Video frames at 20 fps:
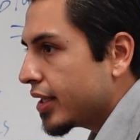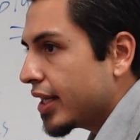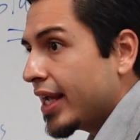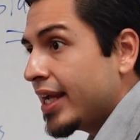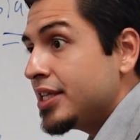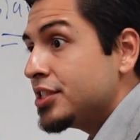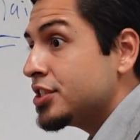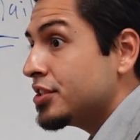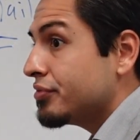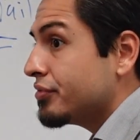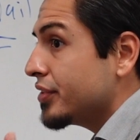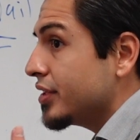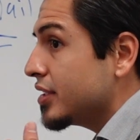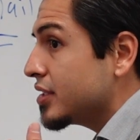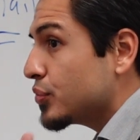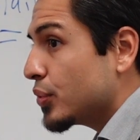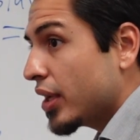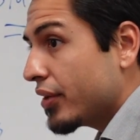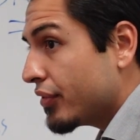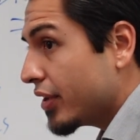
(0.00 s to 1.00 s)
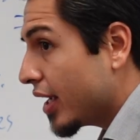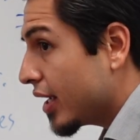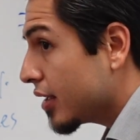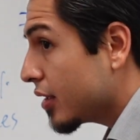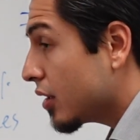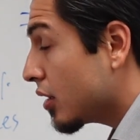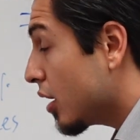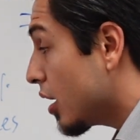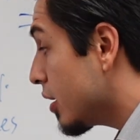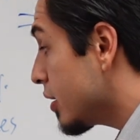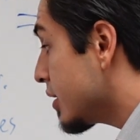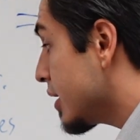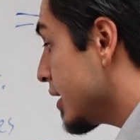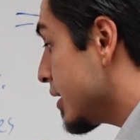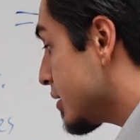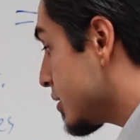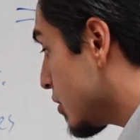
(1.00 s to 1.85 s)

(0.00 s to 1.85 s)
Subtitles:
agent fees, we haven't added a lot of things.